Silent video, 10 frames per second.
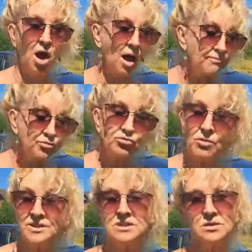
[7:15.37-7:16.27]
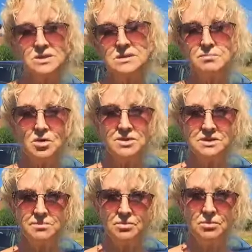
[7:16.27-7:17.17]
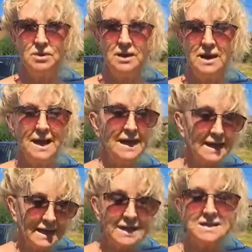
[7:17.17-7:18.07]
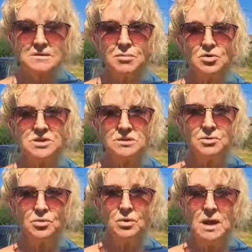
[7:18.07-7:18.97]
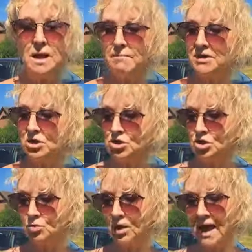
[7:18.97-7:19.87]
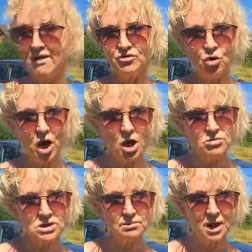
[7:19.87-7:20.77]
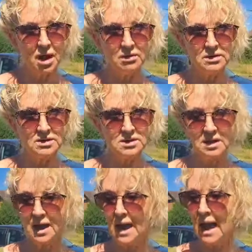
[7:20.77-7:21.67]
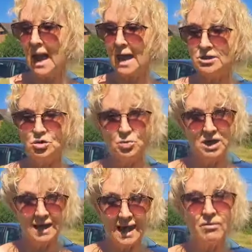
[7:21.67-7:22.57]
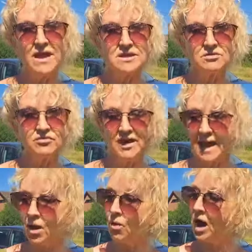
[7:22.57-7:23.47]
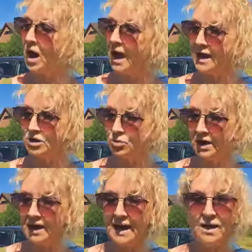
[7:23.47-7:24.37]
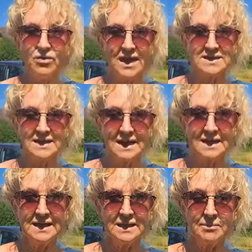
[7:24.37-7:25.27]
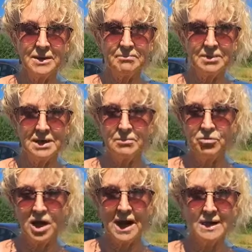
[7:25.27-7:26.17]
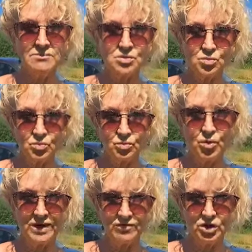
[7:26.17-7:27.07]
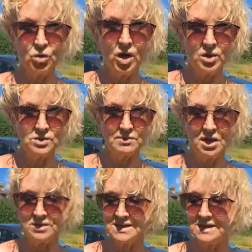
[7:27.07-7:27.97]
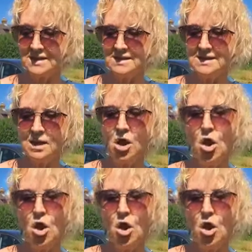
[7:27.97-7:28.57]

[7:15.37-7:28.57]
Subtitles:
I promise you it's possible. It is possible, because you will have your host plant and you will allow that to flower and you will allow that to get a little bit bigger, perhaps, whatever your host plant is.